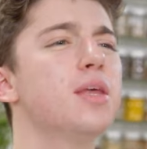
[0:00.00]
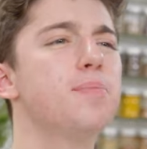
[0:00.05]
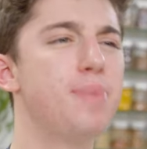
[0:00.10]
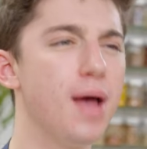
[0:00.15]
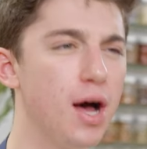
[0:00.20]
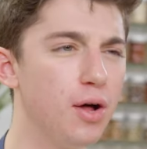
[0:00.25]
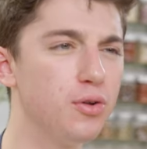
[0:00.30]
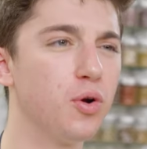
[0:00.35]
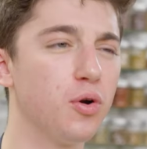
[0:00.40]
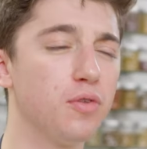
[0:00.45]
the
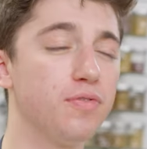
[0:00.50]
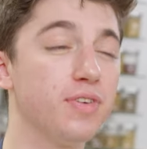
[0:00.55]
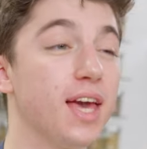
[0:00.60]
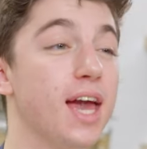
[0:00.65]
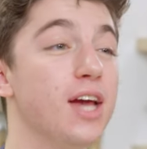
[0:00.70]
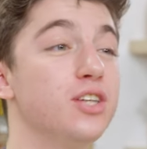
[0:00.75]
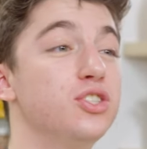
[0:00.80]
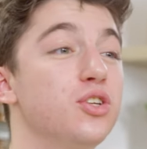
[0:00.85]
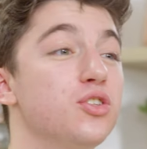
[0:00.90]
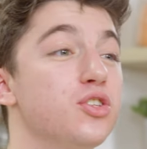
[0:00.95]
bell
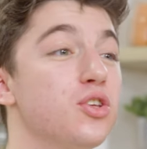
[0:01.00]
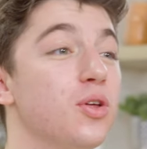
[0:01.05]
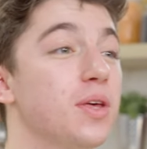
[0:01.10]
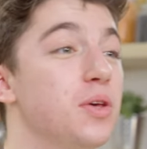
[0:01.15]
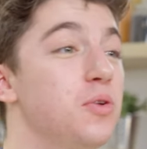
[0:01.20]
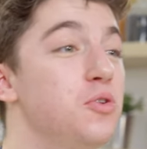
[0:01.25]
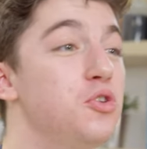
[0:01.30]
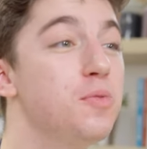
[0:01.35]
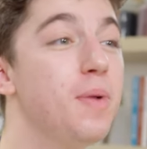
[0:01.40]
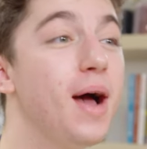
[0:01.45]
notification so
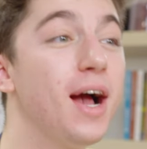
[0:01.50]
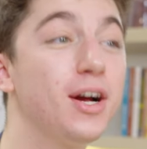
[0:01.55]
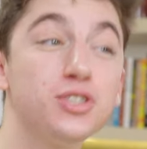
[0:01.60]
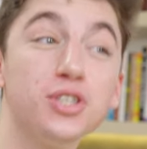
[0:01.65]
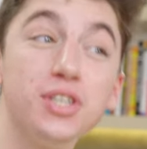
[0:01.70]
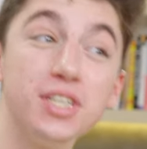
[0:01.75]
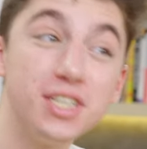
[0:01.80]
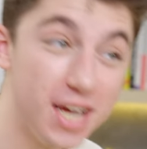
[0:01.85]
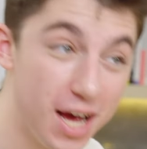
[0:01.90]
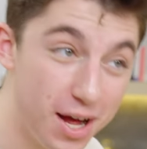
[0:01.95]
that YouTube
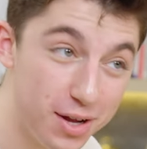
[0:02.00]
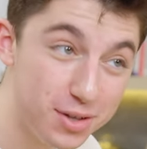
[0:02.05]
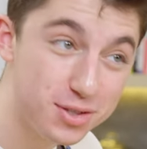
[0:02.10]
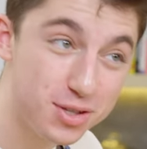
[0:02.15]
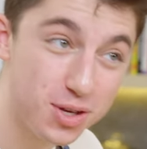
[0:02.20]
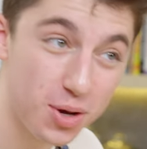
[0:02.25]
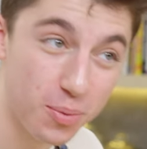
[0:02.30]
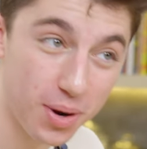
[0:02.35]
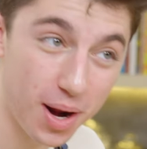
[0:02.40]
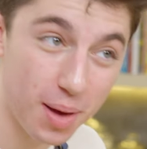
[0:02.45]
actually
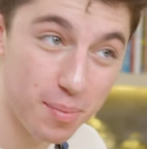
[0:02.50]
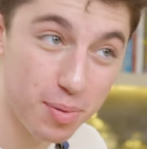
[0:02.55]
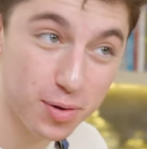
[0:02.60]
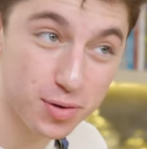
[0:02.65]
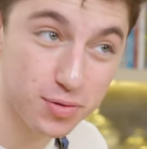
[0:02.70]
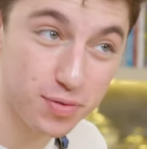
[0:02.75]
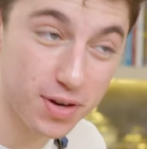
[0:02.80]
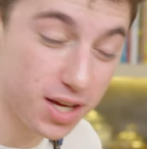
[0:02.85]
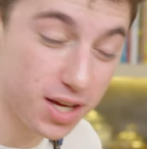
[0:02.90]
tells you when I post